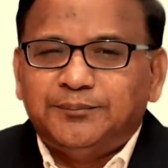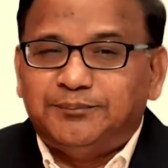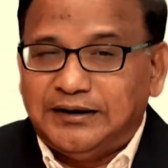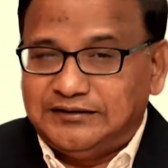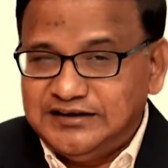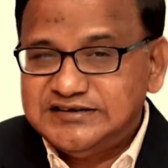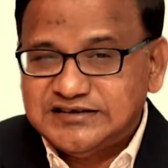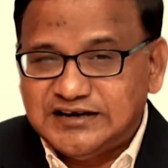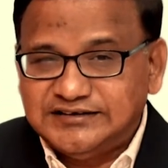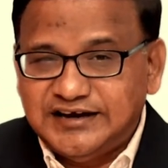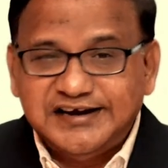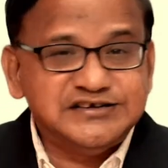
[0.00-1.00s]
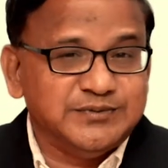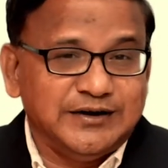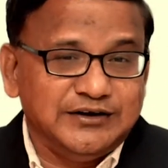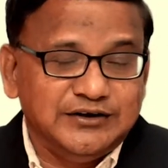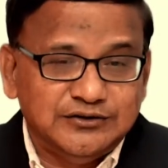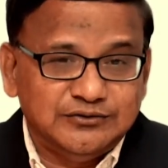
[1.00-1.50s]
But these are days
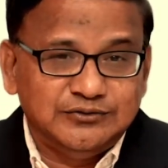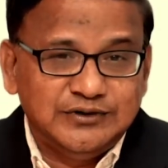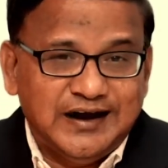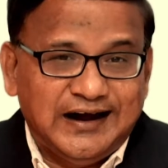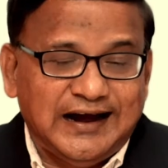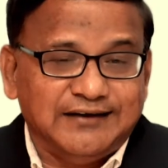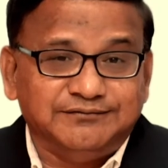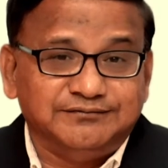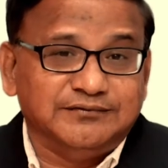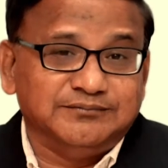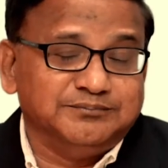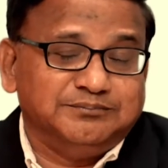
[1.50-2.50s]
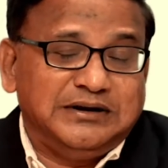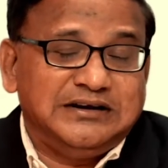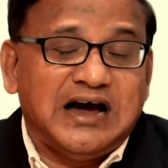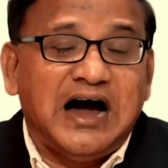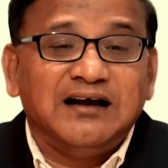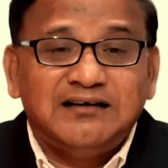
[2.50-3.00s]
when you have
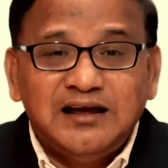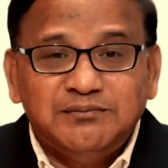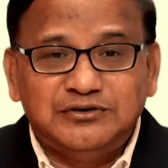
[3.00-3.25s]
been unable